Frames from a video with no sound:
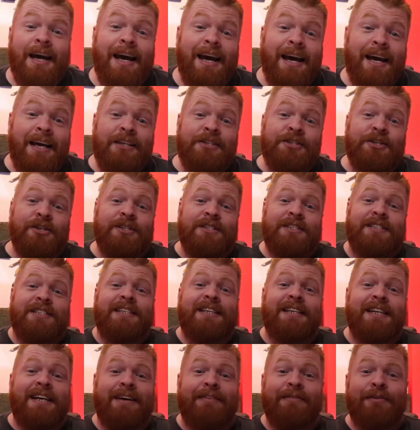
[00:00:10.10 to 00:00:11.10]
As you can
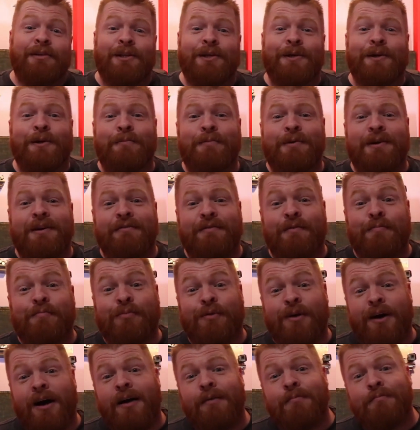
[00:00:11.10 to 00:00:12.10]
see, I have a little bit of a
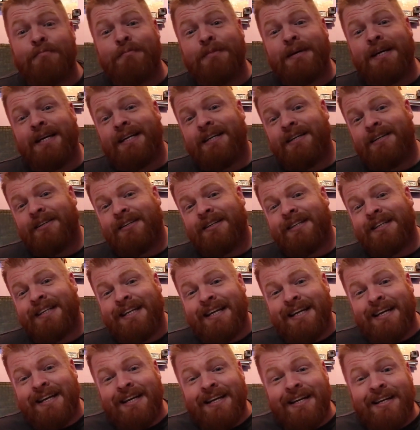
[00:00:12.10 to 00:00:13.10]
problem here.
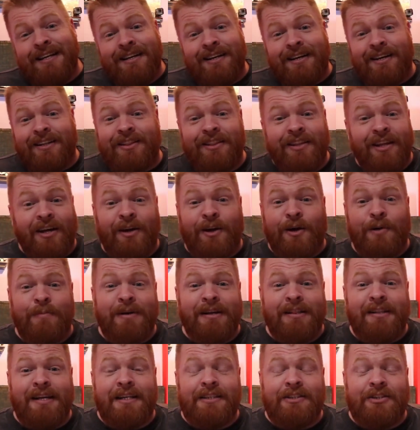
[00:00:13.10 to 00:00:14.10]
Not all
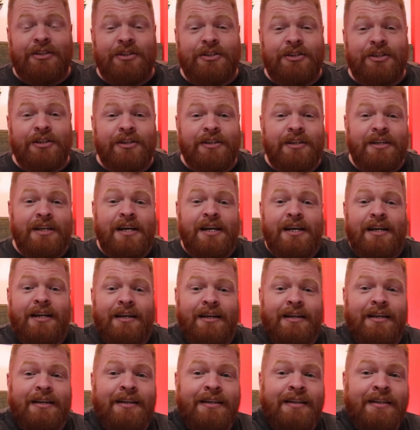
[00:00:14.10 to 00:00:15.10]
my lights are turned on.
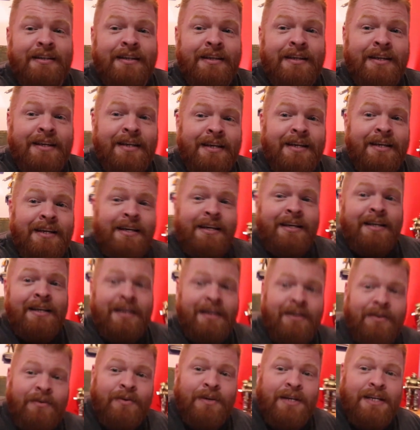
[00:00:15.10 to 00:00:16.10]

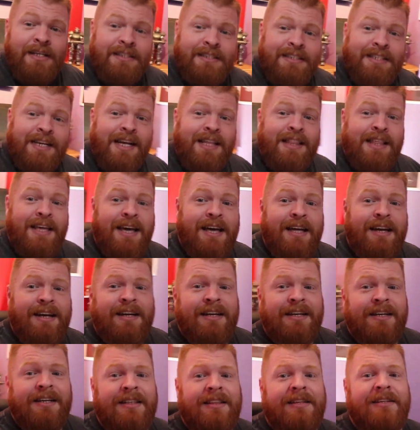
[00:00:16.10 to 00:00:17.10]
When I say that,
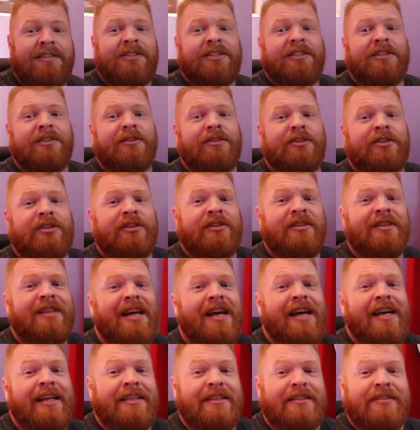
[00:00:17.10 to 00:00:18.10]
there's still two
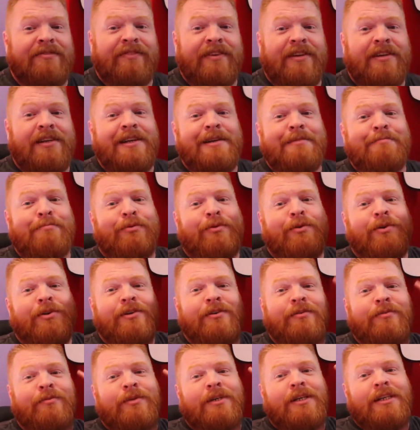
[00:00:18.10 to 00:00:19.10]
lights, very
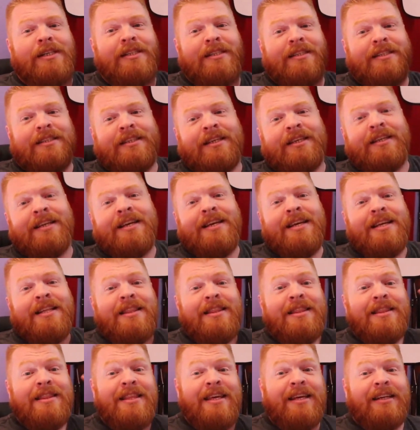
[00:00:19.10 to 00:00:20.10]
important ones,
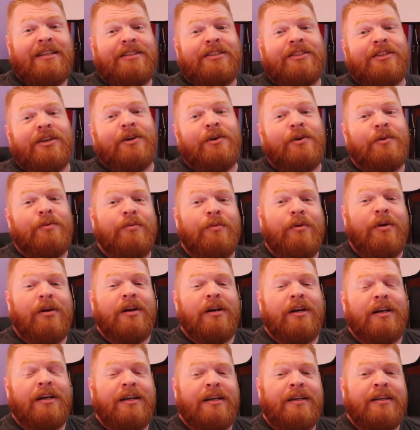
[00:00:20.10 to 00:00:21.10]
that don't
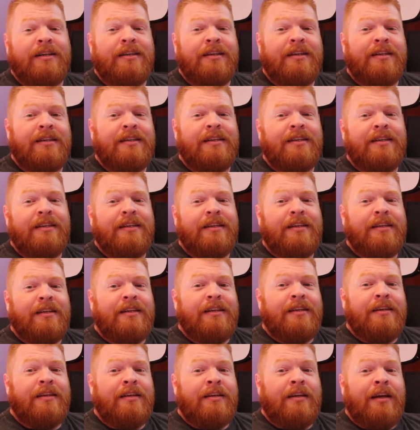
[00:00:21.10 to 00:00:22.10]
work.
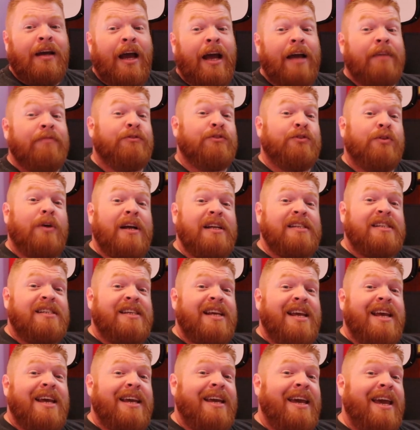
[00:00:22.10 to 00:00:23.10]
I've tried
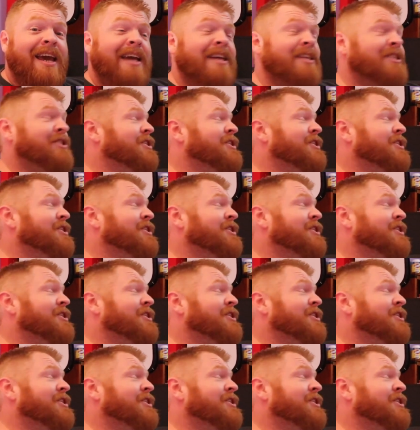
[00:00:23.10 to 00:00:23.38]
saying, hey